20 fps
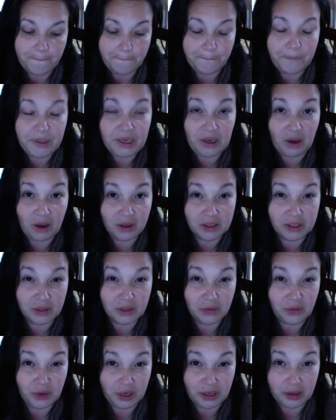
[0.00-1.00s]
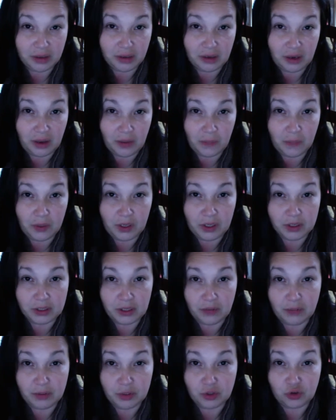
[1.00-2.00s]
Because of it, and because
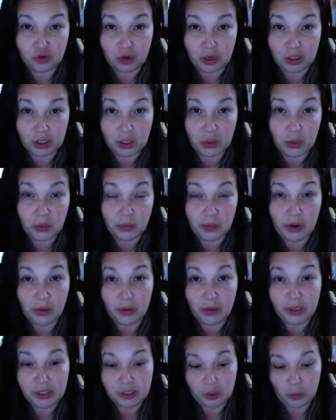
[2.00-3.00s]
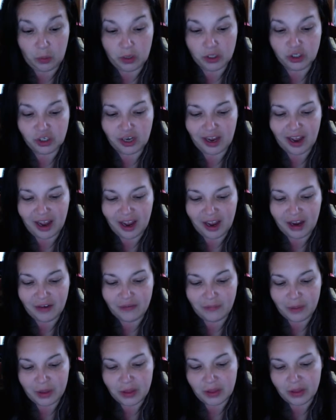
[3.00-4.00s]
I've been struggling with my weight so much, I've
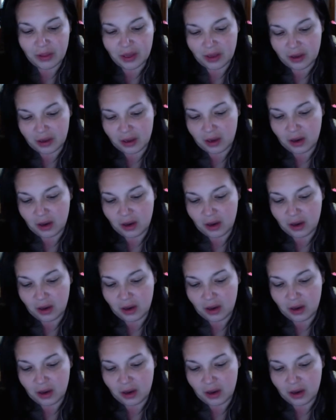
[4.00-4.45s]
been thinking